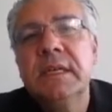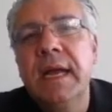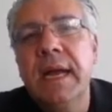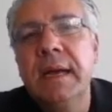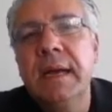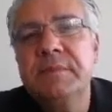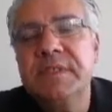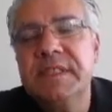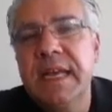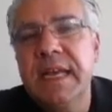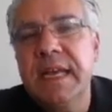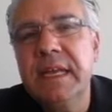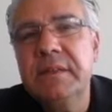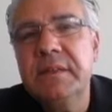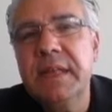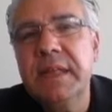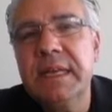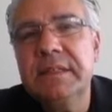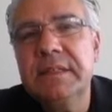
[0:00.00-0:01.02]
I'm
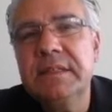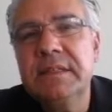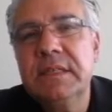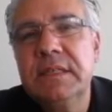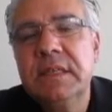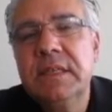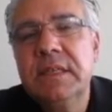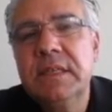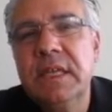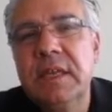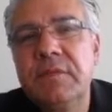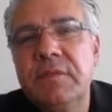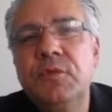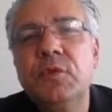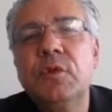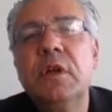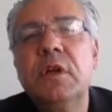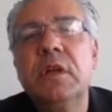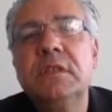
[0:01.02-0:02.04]
saying that if
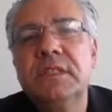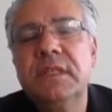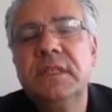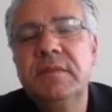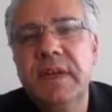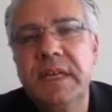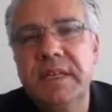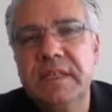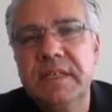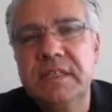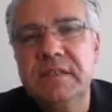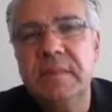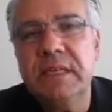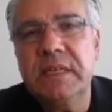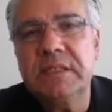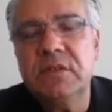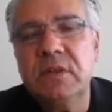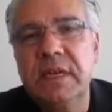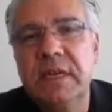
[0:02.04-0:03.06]
you cultivate these
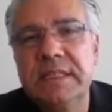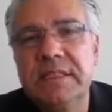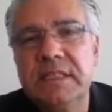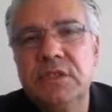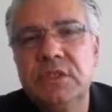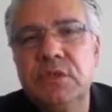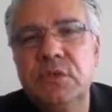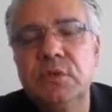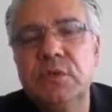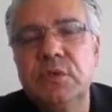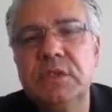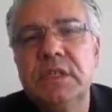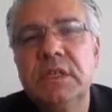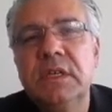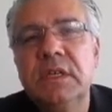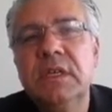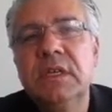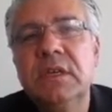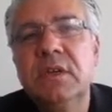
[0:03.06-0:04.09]
mental attitudes,
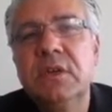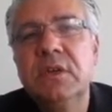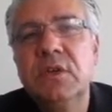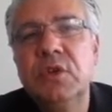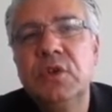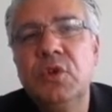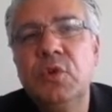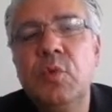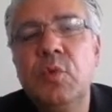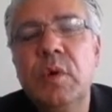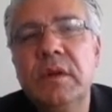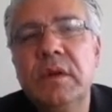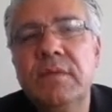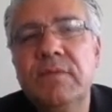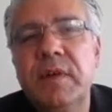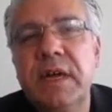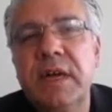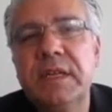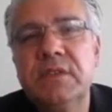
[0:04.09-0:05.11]
you will
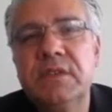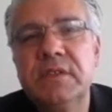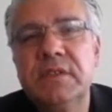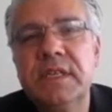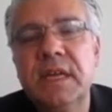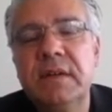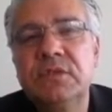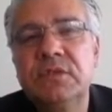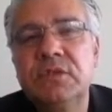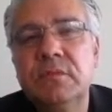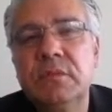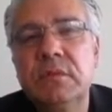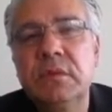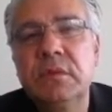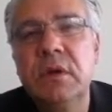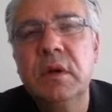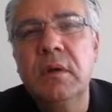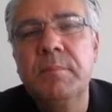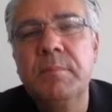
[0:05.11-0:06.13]
find yourself
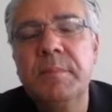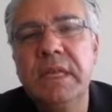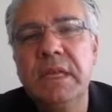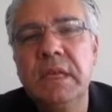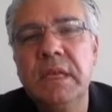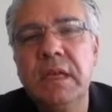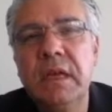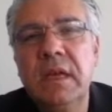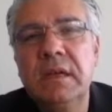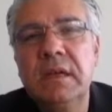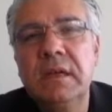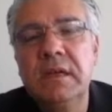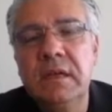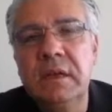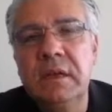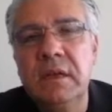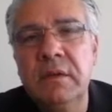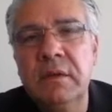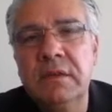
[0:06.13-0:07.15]
to be
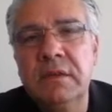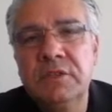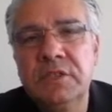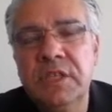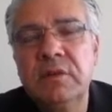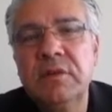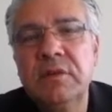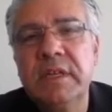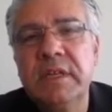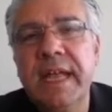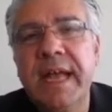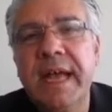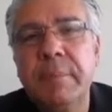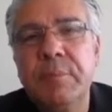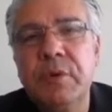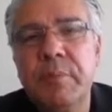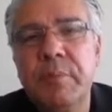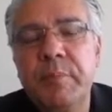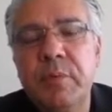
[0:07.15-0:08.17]
a generally
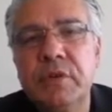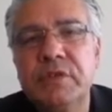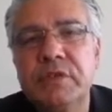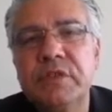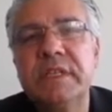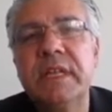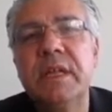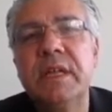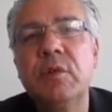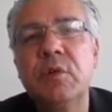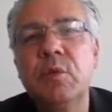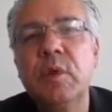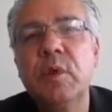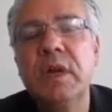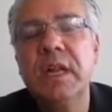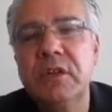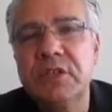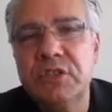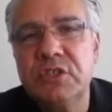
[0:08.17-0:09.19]
happier person, and you
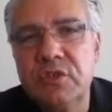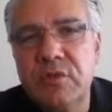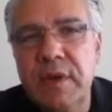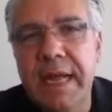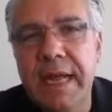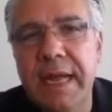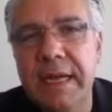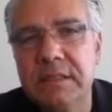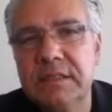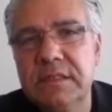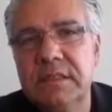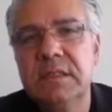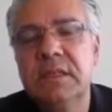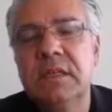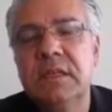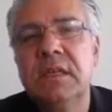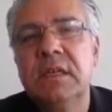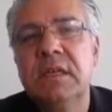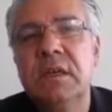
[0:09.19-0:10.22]
will attract
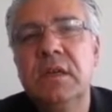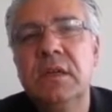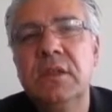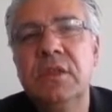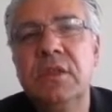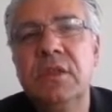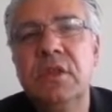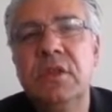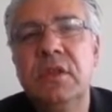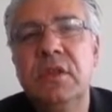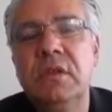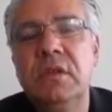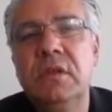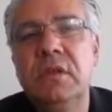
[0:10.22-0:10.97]
the